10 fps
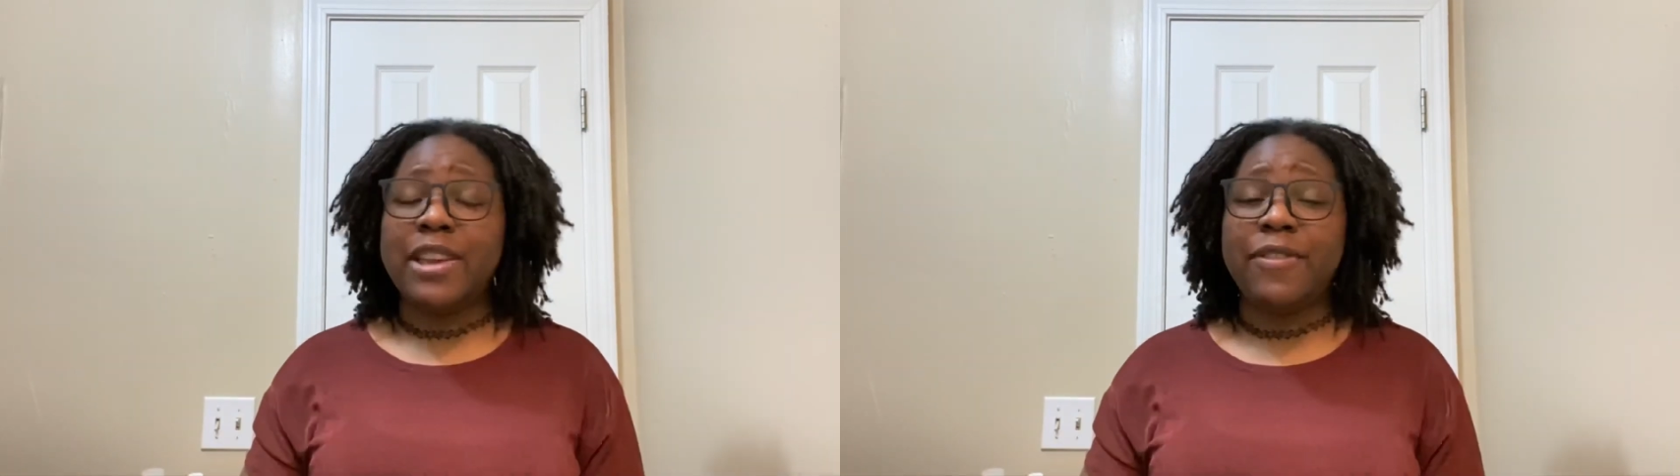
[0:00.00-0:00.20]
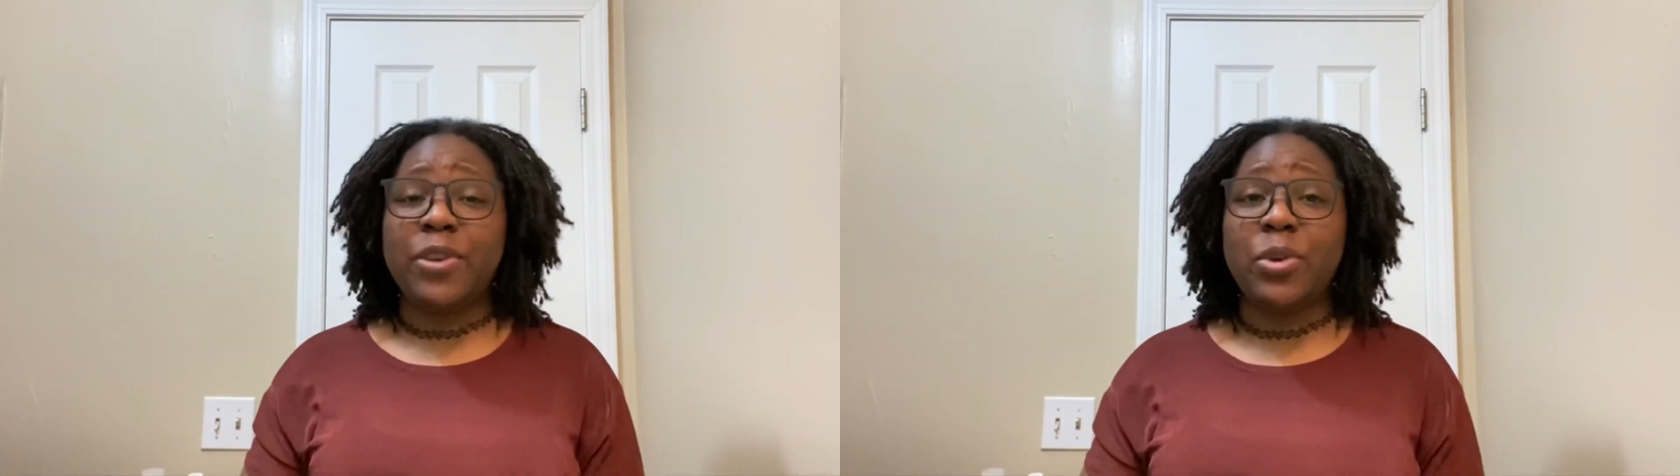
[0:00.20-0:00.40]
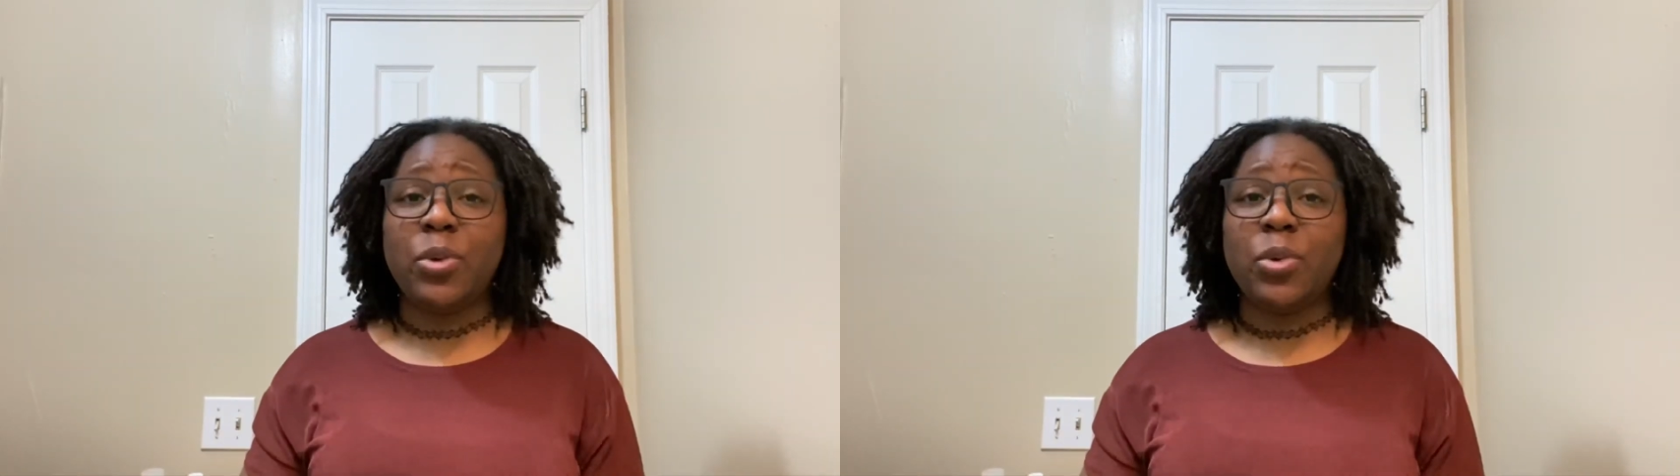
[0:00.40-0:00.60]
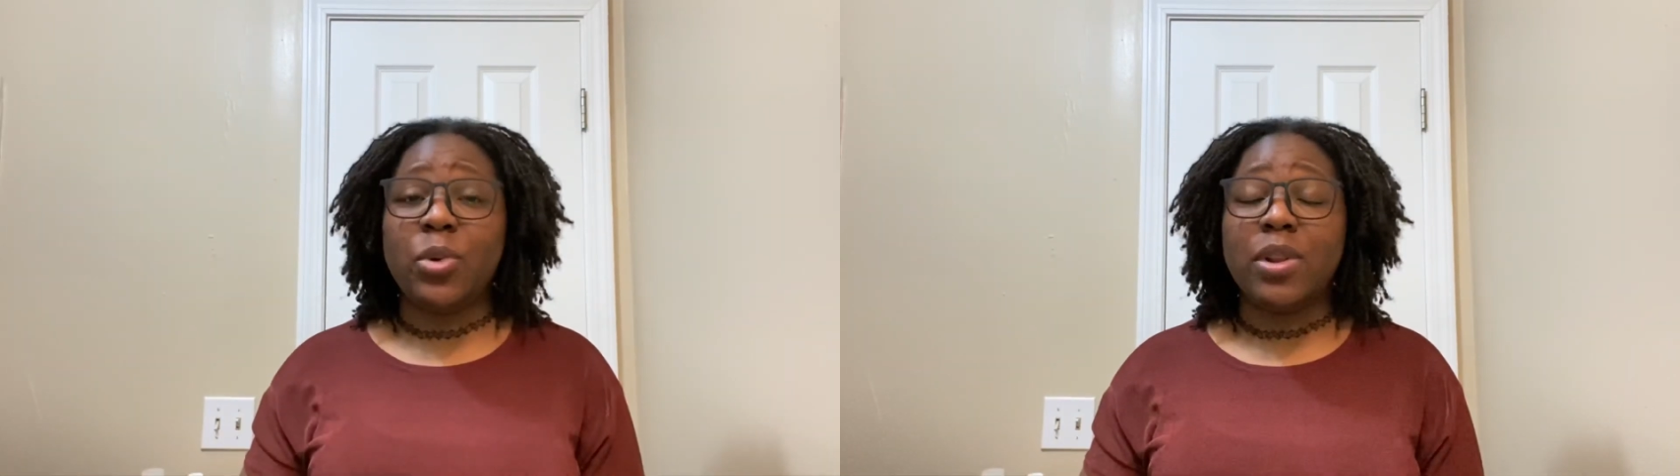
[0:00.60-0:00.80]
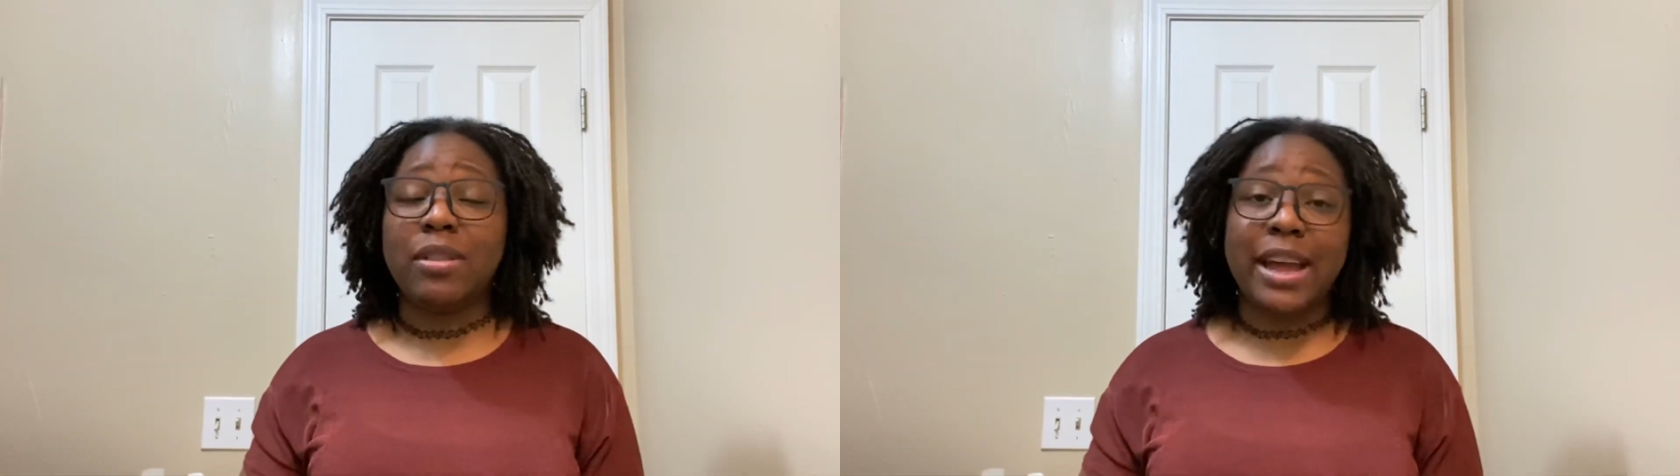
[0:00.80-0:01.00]
If
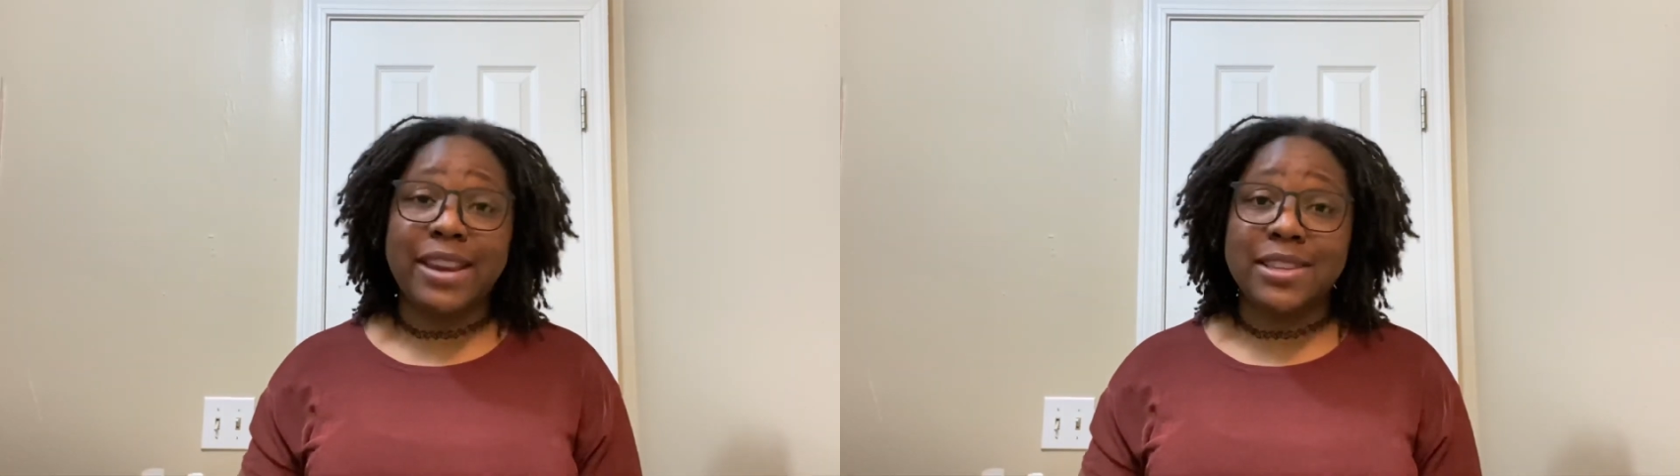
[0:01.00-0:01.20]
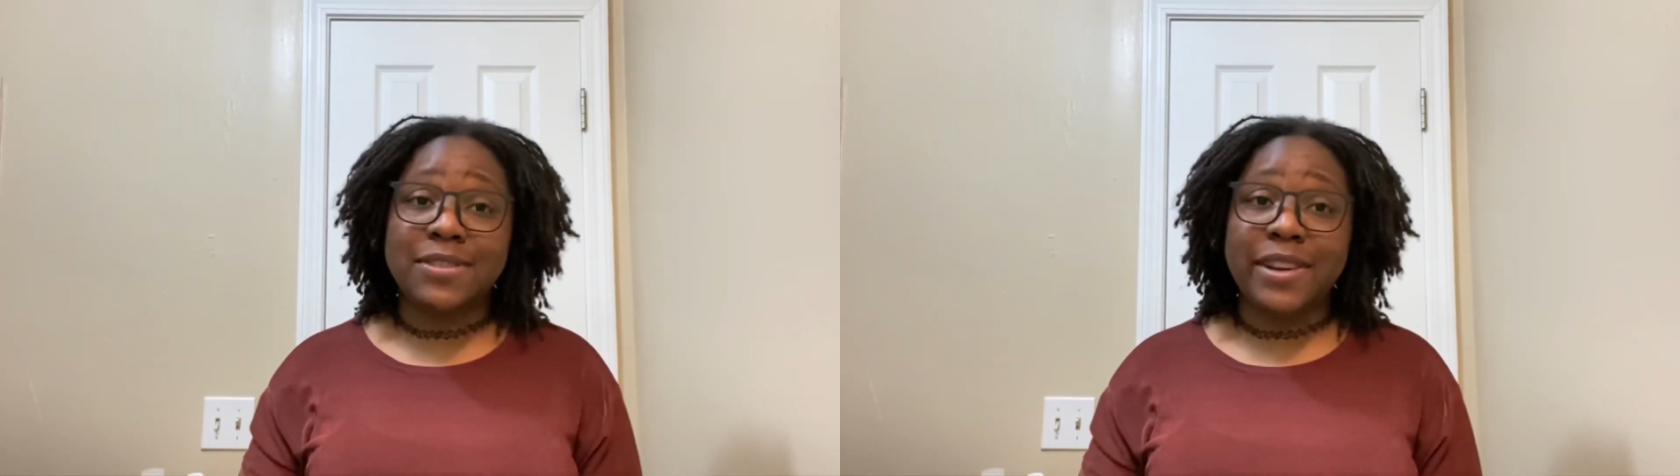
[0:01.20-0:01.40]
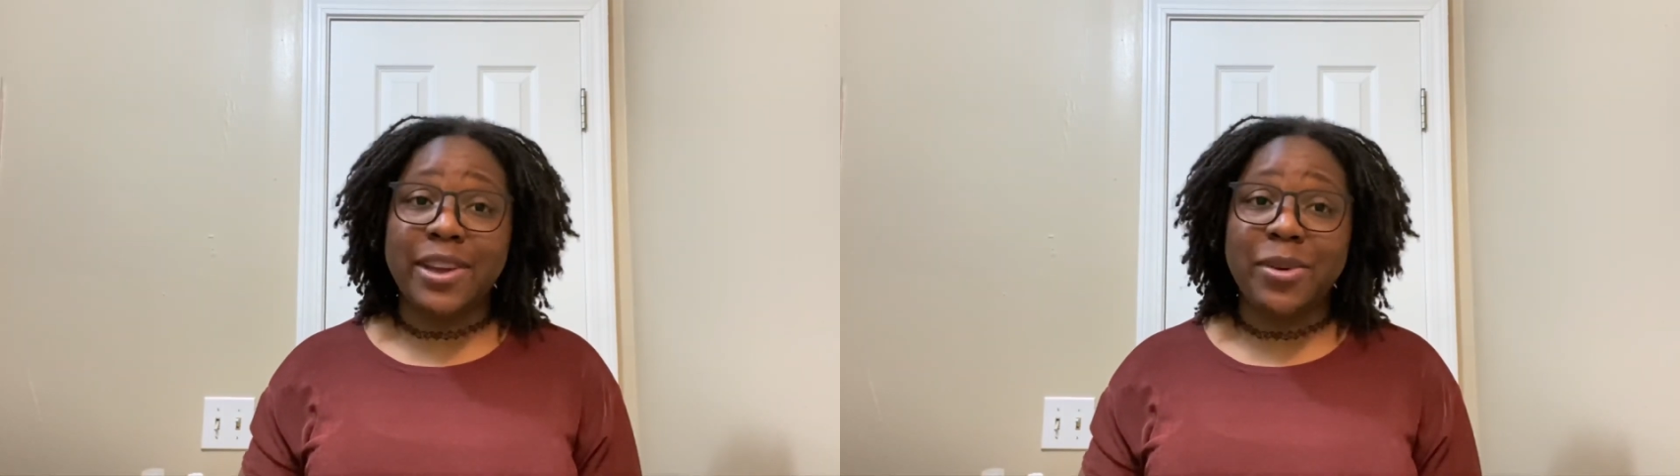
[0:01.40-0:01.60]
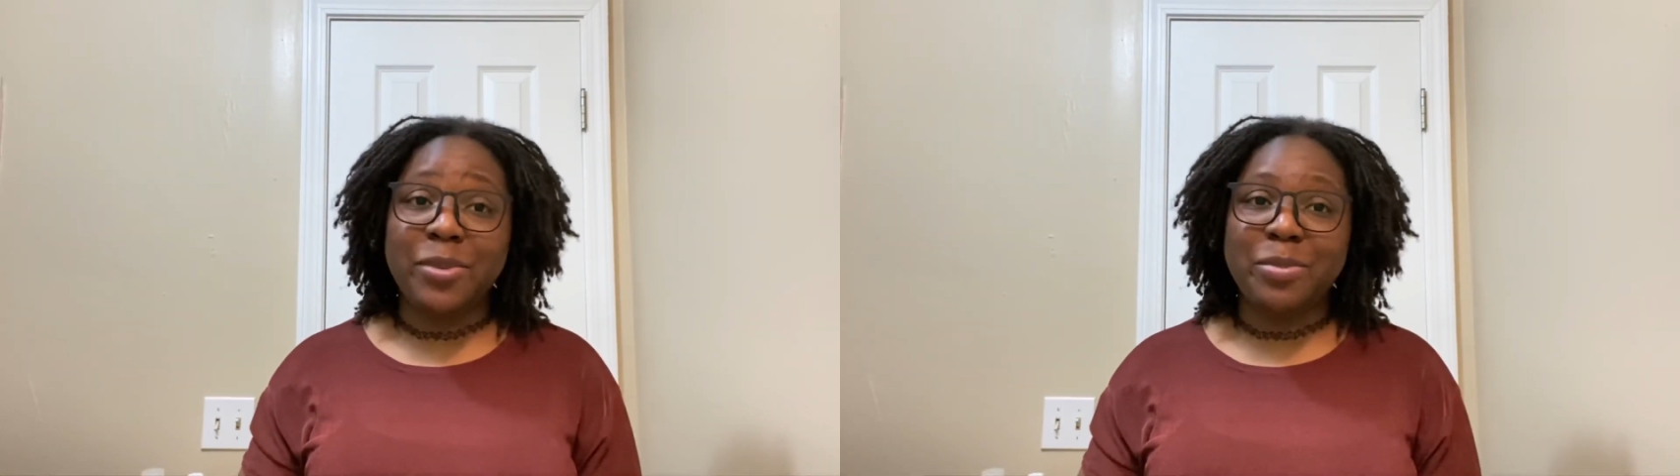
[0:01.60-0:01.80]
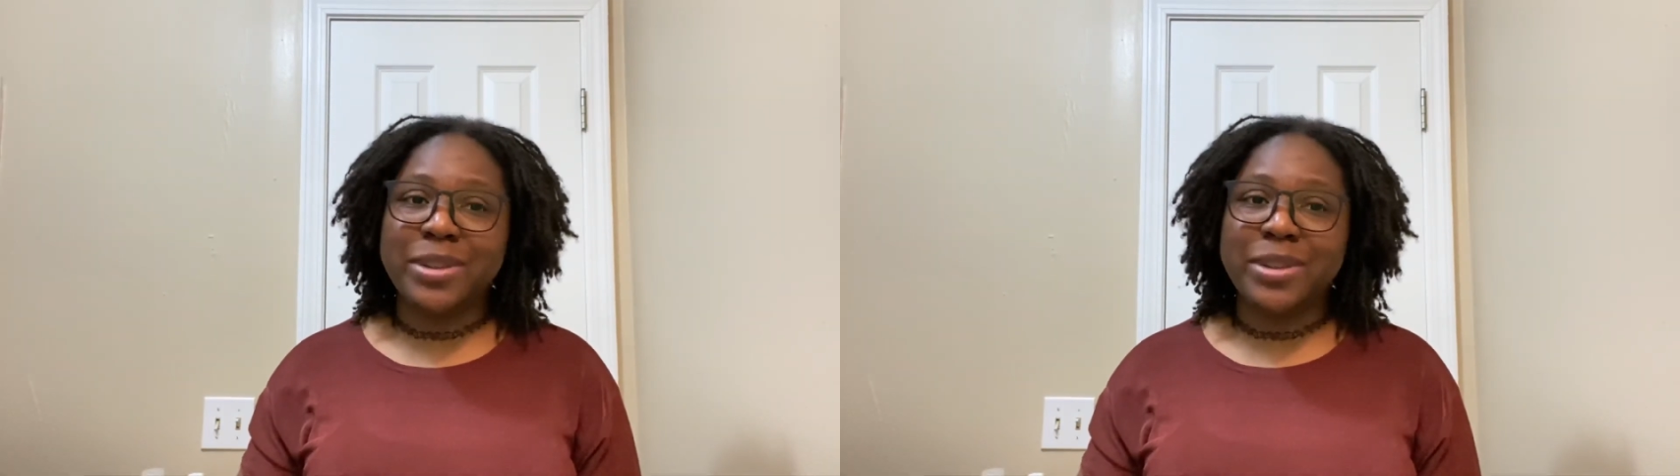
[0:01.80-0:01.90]
you like this video,